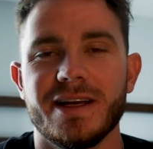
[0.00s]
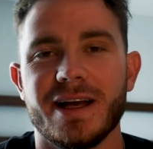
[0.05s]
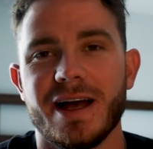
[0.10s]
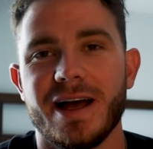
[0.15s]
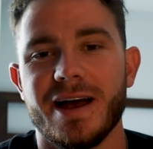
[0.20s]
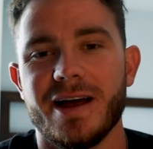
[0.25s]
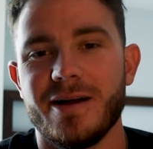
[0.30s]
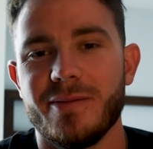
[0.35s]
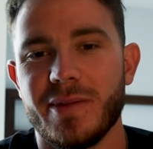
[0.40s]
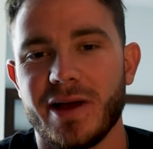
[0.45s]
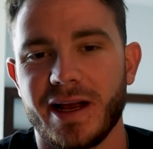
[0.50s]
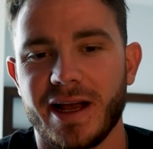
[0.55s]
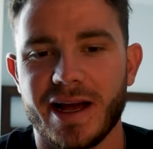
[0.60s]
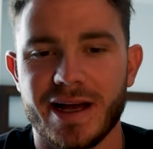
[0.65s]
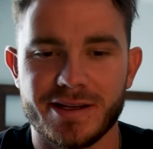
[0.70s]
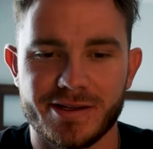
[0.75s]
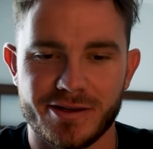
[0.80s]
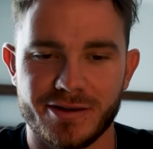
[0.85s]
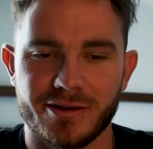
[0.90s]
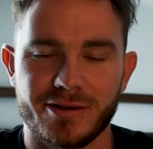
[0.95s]
um, and
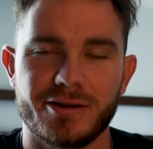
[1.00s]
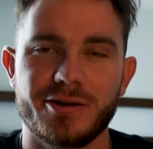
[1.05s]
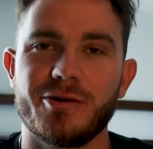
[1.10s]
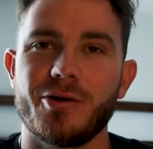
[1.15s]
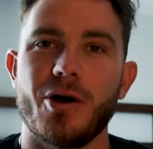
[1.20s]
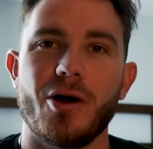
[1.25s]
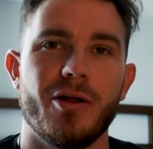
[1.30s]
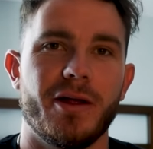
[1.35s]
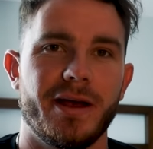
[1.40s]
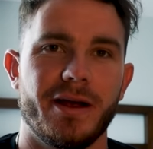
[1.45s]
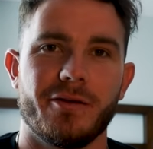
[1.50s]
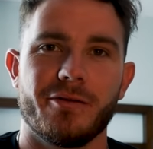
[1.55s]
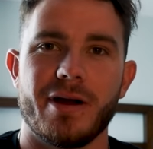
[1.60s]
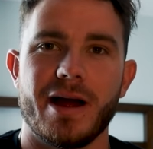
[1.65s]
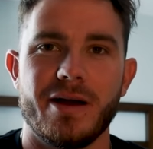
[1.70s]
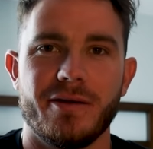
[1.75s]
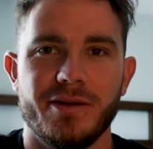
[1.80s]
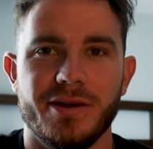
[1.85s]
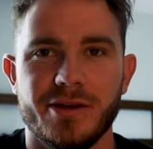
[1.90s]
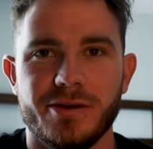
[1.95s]
guys are crawling
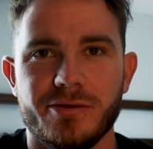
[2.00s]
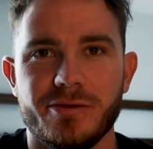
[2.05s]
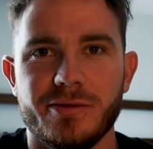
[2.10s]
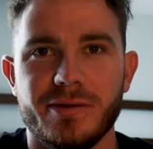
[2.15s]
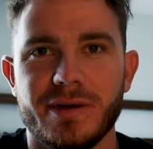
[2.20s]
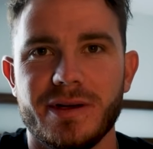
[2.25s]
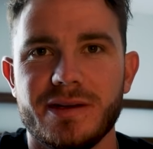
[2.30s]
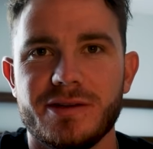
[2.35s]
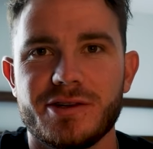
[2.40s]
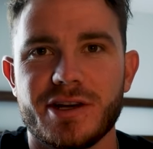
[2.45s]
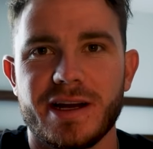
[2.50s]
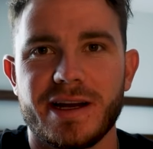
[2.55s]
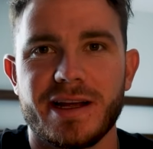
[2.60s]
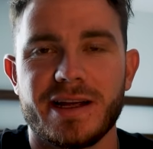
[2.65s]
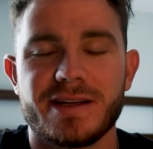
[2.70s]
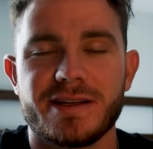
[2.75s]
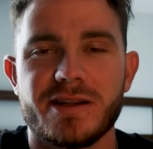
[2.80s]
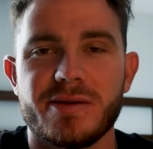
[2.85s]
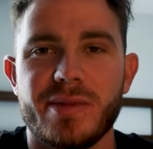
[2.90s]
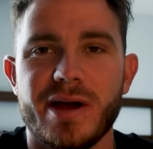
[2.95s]
around you and trying to
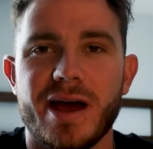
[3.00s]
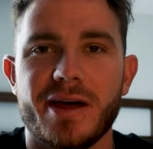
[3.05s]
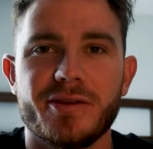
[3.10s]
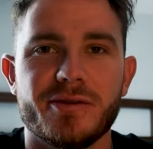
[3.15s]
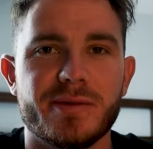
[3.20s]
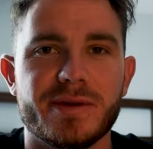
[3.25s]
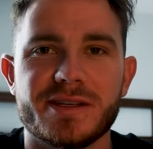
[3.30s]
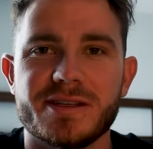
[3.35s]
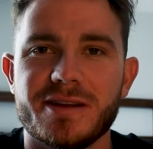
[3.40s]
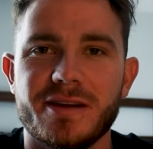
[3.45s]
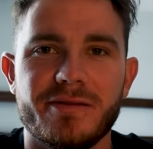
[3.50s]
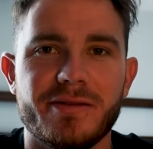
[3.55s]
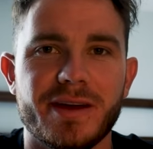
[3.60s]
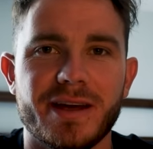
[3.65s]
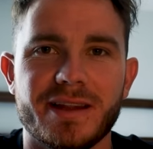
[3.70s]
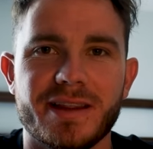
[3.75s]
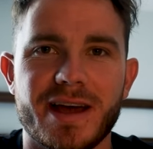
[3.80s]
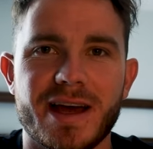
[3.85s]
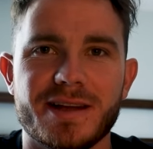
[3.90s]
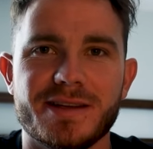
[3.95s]
get to the bathroom and stuff
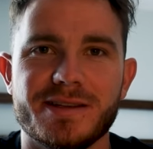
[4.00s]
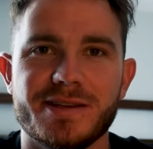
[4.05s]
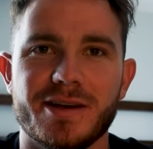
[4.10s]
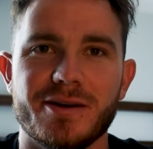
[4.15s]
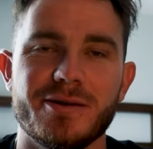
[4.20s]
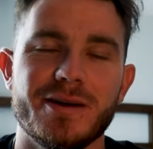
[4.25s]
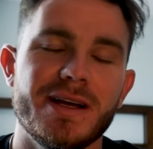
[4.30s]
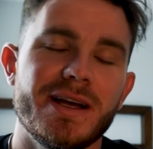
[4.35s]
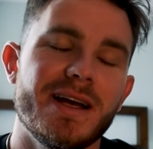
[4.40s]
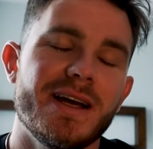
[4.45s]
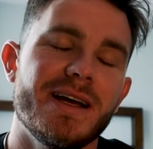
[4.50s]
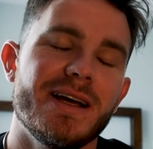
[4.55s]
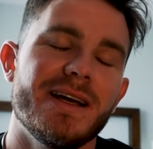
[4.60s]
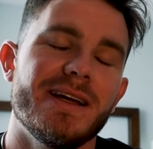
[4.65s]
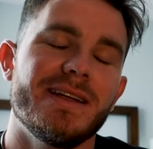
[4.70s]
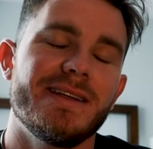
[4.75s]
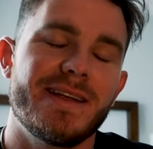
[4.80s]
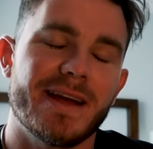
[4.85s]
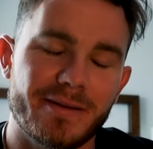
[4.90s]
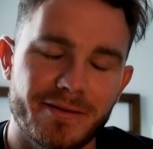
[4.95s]
like that. So
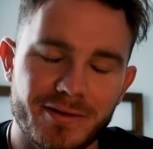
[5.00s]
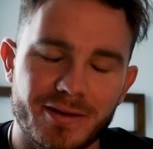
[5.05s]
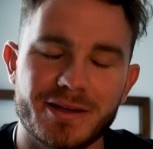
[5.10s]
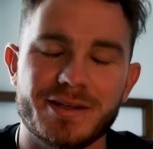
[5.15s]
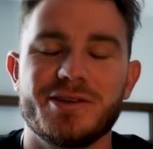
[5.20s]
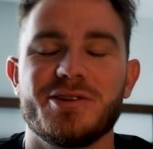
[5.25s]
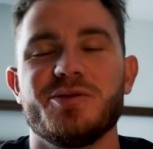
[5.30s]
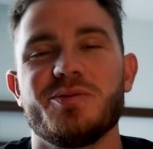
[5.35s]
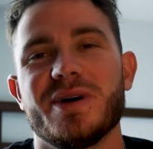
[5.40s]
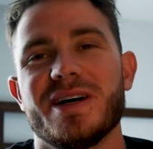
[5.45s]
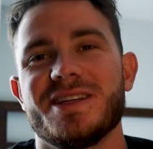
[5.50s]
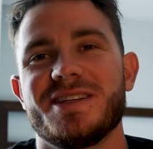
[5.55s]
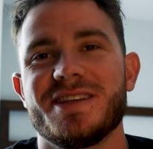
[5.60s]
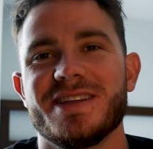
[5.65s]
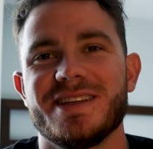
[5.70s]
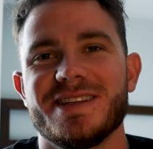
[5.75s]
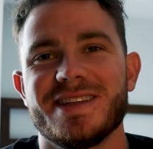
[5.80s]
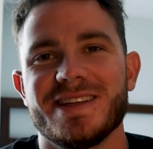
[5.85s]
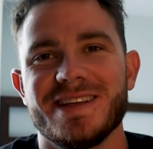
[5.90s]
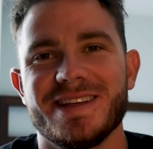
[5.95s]
definitely two
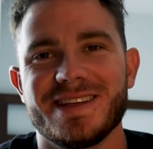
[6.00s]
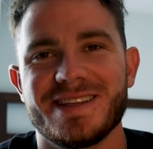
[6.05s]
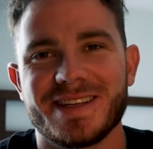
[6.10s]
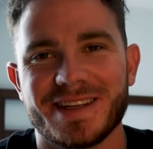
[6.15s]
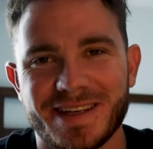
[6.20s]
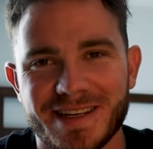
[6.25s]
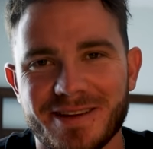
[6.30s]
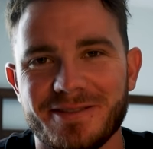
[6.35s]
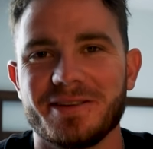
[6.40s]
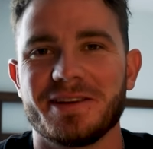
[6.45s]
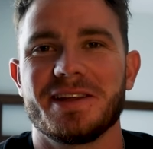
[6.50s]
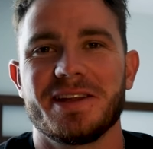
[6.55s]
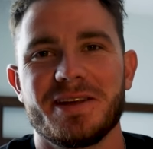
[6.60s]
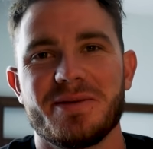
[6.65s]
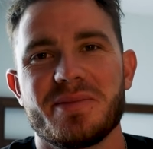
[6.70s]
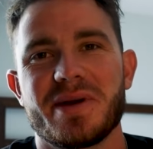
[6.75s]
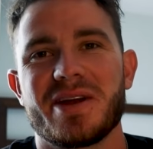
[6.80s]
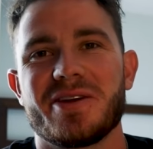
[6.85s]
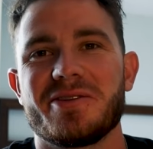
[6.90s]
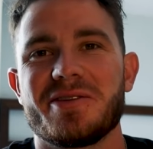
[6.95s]
buses is
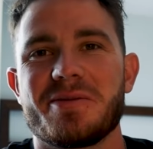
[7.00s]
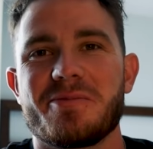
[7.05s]
significantly better